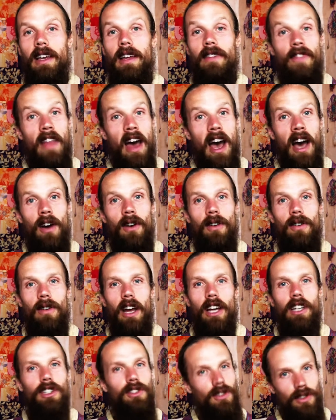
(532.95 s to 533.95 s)
Now
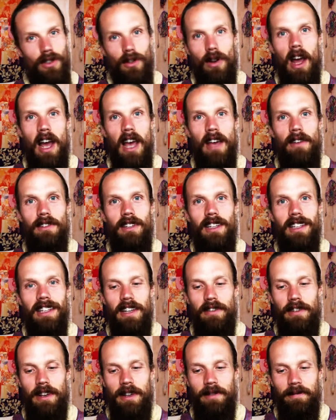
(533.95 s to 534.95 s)
I strive to
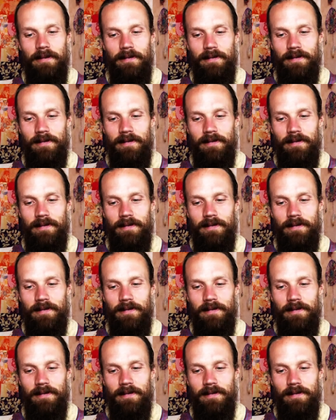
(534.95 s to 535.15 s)
live it.